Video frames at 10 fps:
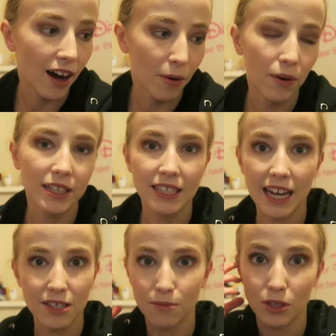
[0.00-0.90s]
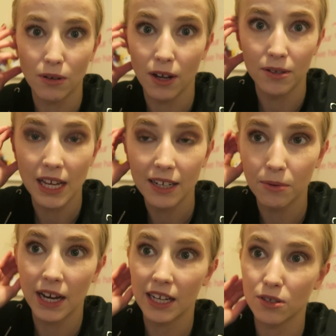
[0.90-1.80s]
I wanted to get some new clothes
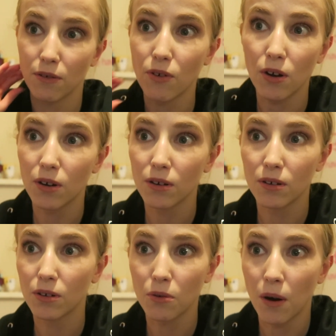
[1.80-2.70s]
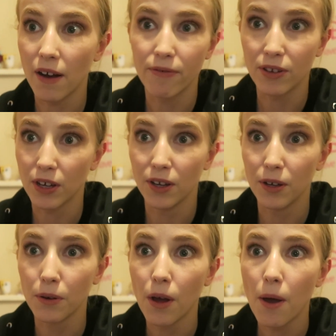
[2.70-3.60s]
anyway, so I've got quite a
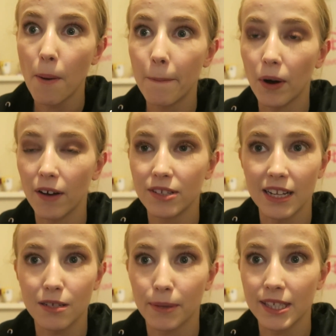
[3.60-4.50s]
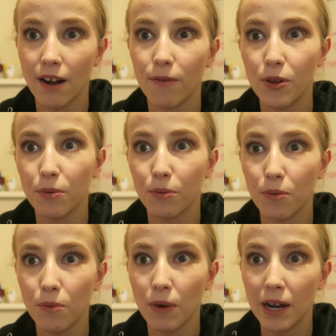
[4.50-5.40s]
few, but I've said to myself that
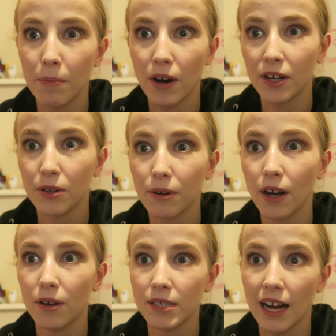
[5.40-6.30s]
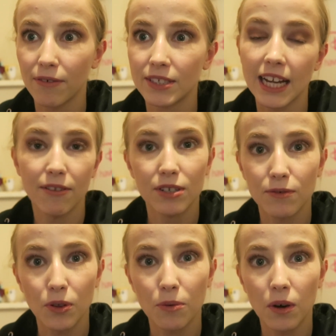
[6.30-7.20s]
when I buy new clothes, I have to get rid
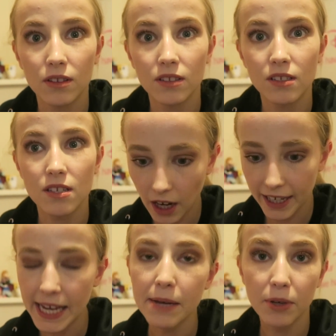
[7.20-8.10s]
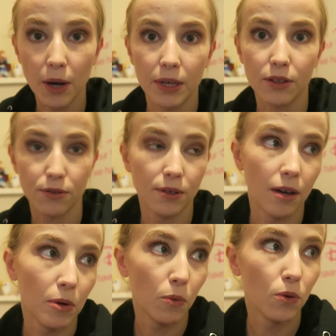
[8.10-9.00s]
of other ones. I keep going through
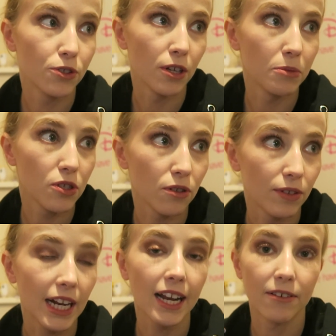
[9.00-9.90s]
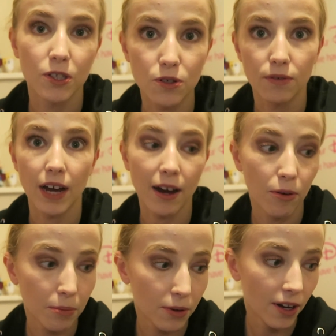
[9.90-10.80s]
like my wardrobe and stuff and clearing stuff
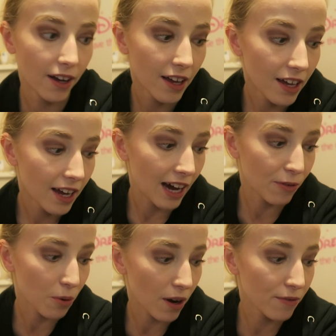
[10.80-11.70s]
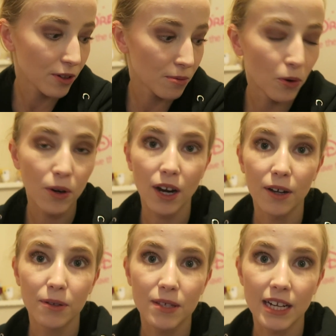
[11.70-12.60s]
out, but I have quite a few more
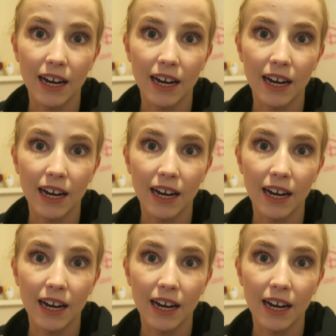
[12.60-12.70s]
clothes